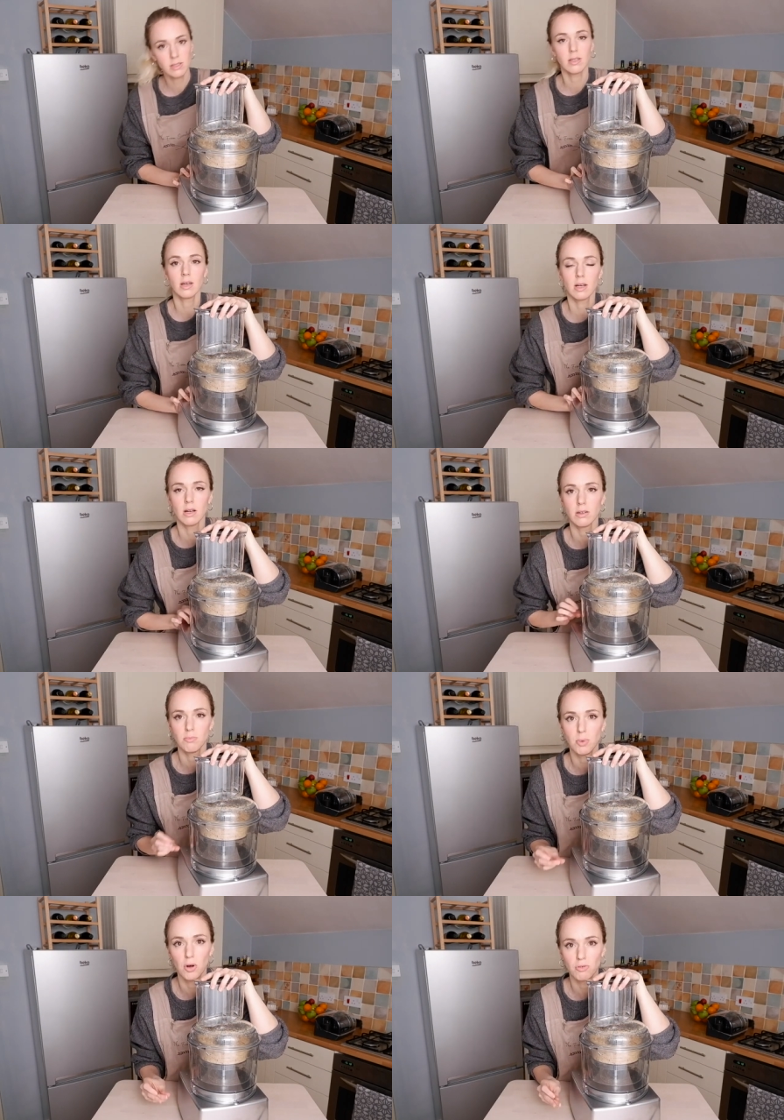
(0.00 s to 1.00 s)
so they're kind
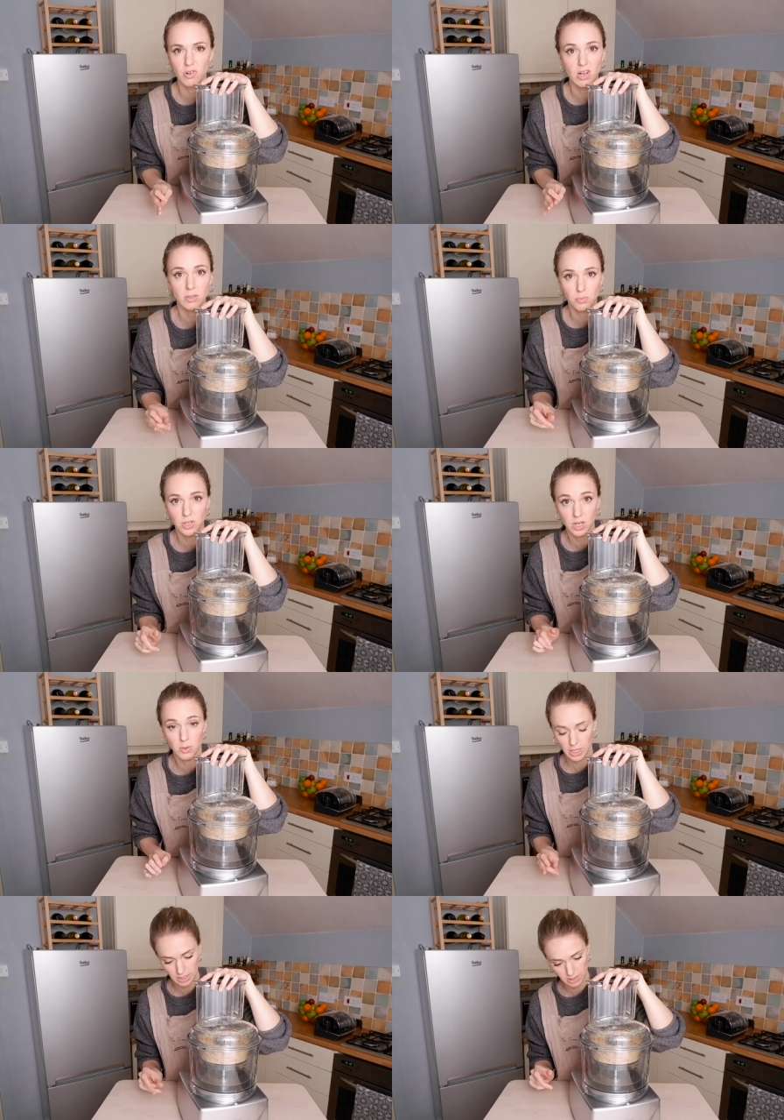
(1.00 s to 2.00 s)
of pulverized pretty
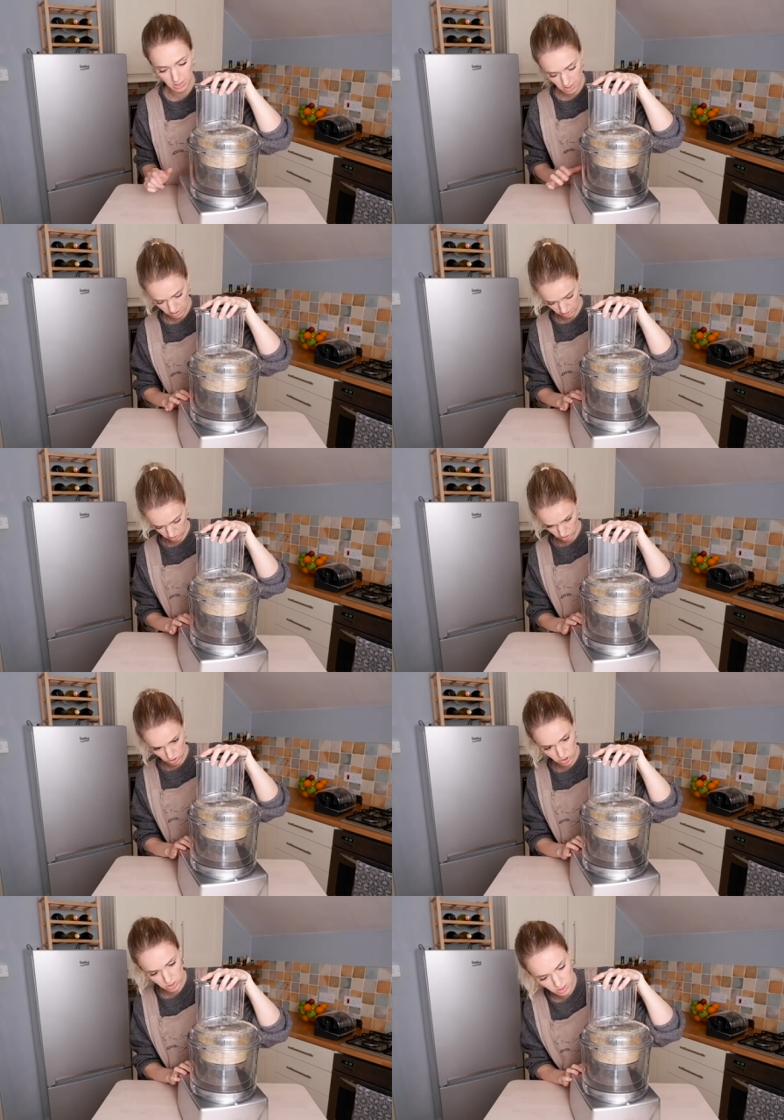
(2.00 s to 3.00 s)
quickly, so that is
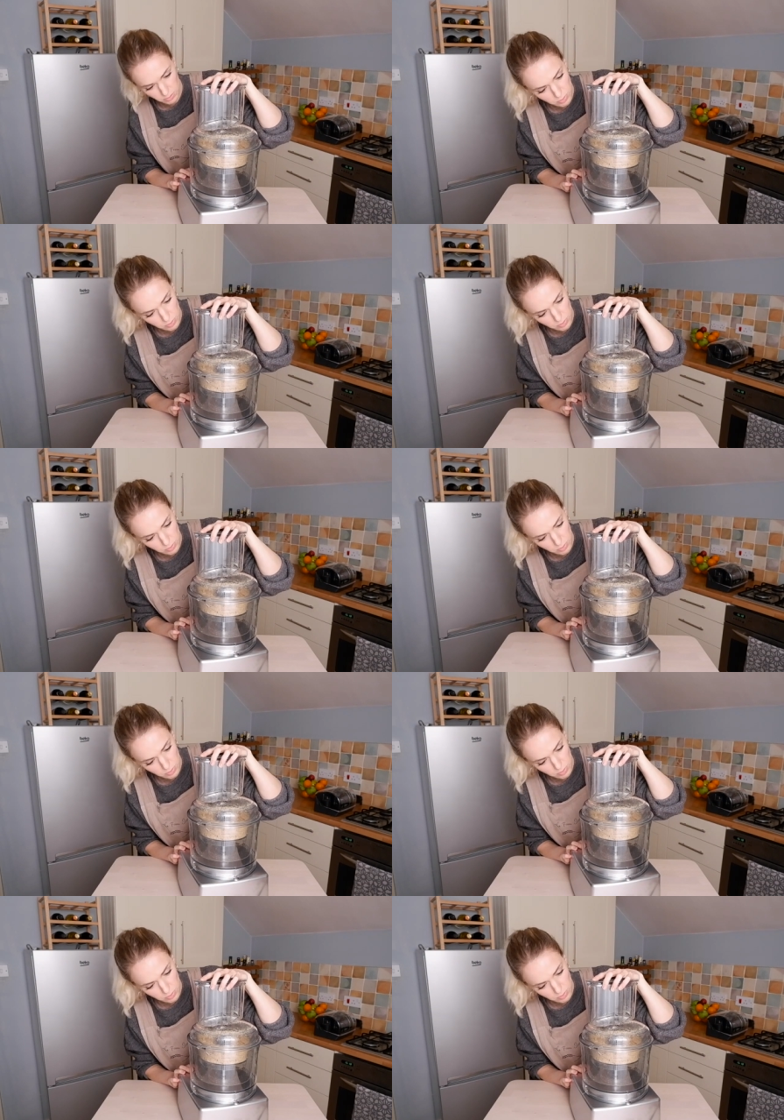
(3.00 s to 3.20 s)
good. That's